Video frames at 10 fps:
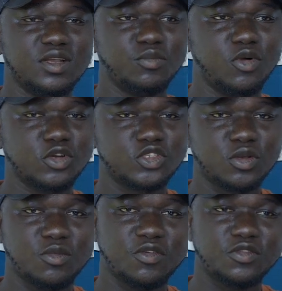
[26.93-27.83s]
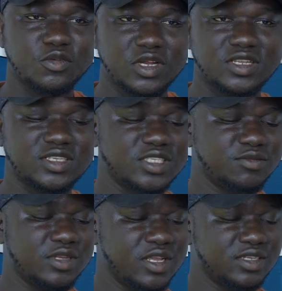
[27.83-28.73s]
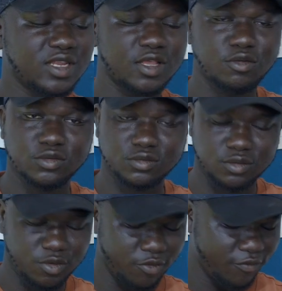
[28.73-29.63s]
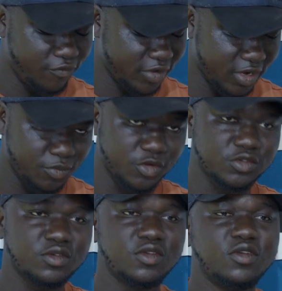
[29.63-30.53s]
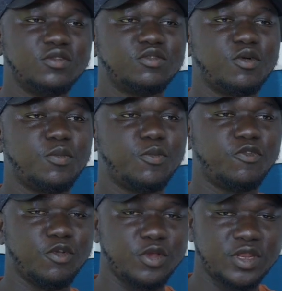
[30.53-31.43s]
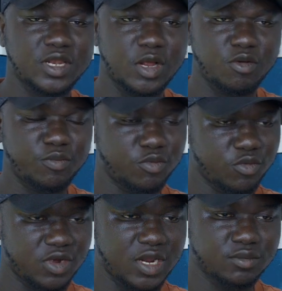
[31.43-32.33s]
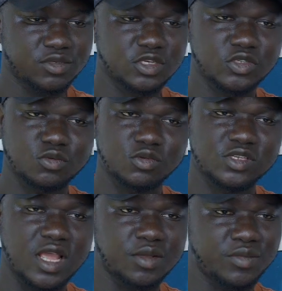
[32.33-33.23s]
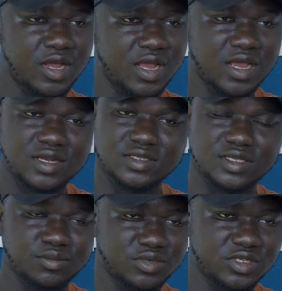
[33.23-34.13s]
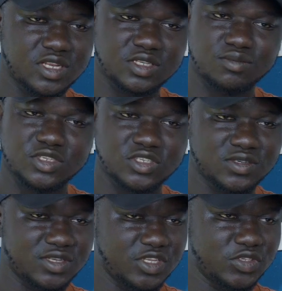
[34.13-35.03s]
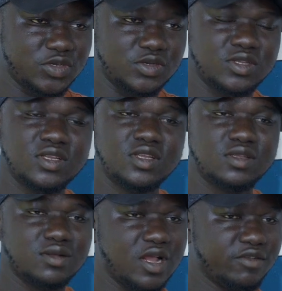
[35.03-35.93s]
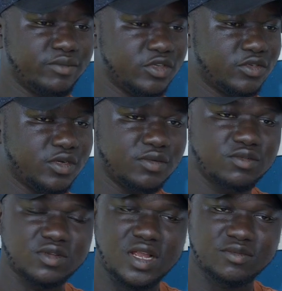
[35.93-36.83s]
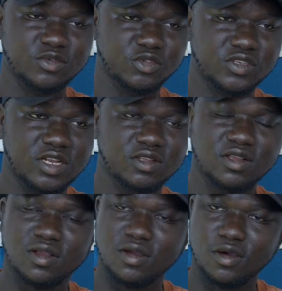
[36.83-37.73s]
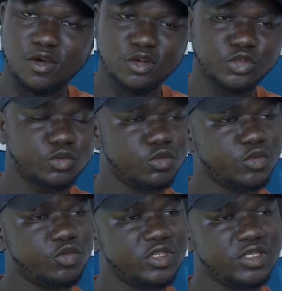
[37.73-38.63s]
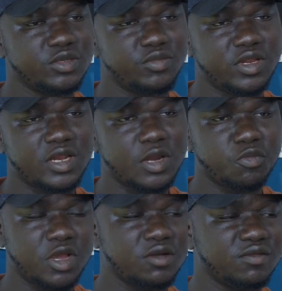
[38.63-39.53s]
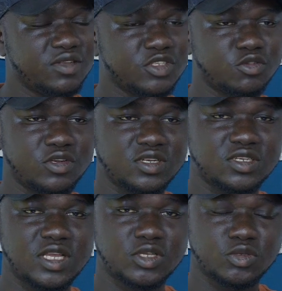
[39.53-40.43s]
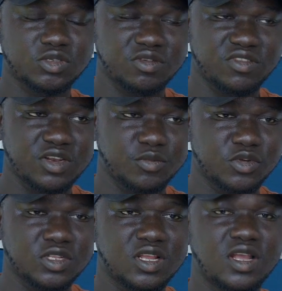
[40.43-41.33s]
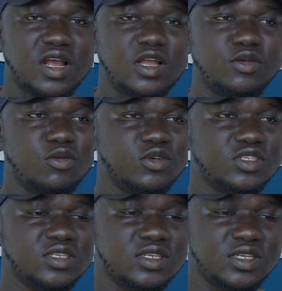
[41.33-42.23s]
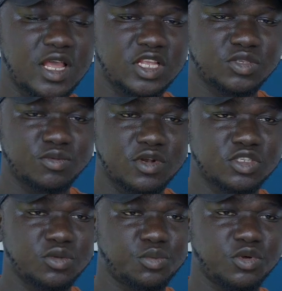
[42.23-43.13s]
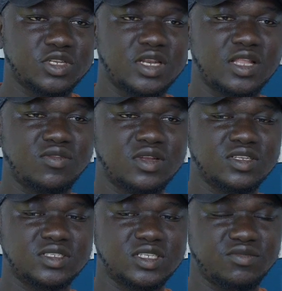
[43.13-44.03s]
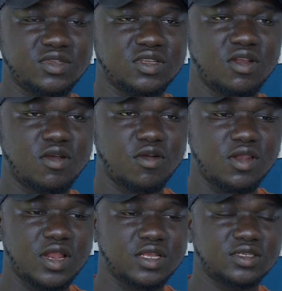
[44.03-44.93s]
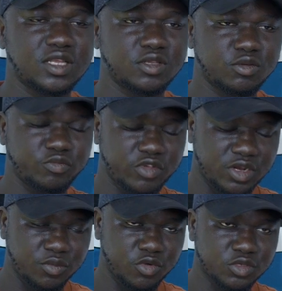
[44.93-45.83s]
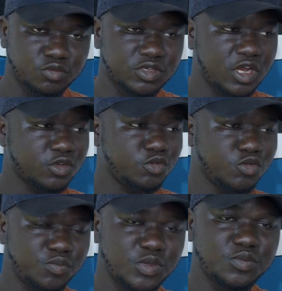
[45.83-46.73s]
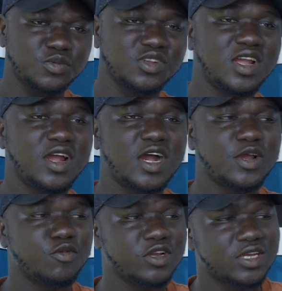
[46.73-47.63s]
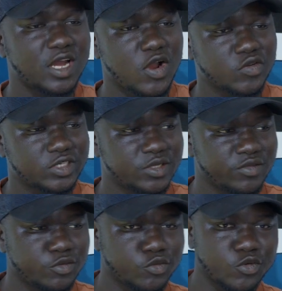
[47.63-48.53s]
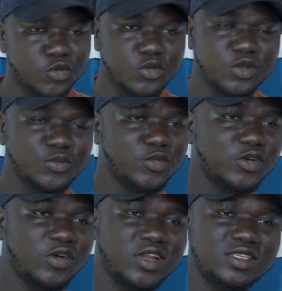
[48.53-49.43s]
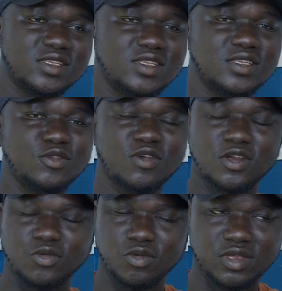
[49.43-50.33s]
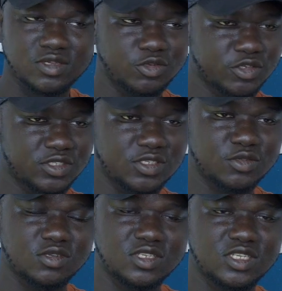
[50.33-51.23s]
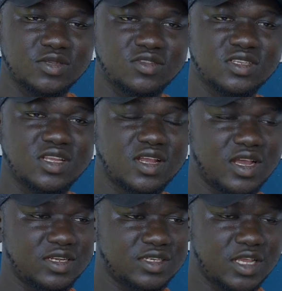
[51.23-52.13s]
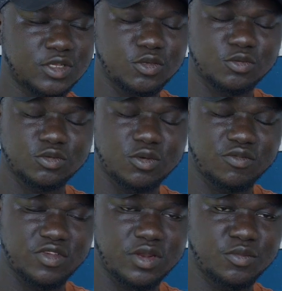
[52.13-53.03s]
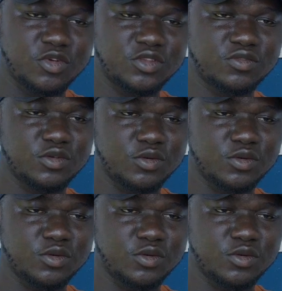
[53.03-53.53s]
But some of you are the receiving, and thank you so very much for following our program. The schools like Mahad, St. Peter's presentation, you have Bottrop, you have Newsrat, all schools within the breadth and wide of this country. Thank you so very much. And those in the diaspora supporting Atlantic TV online, thank you very much. Without you people, I wonder how the TV will grow. But honestly, you are doing justice to the TV, and thank you so very much for